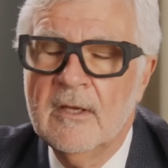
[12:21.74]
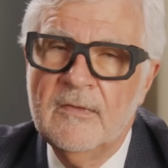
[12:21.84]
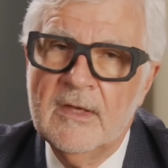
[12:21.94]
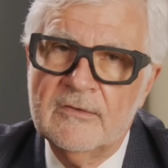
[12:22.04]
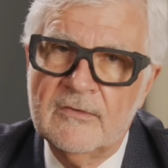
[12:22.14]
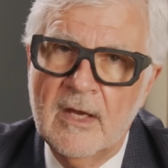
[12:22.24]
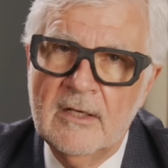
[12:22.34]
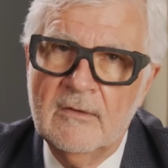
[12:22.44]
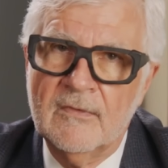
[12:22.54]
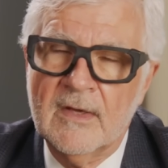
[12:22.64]
And the
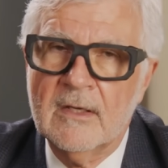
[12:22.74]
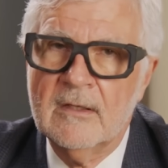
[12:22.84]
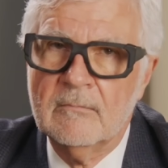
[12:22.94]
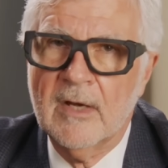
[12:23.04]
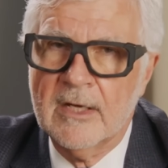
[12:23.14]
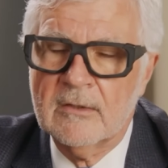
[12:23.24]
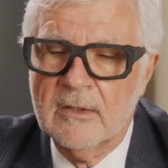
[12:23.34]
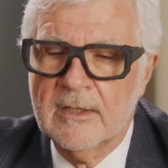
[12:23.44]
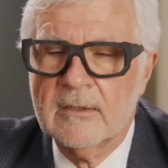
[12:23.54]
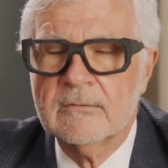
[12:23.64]
exciting thing in my
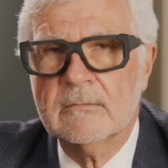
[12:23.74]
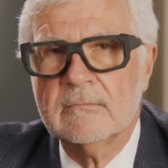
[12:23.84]
clinics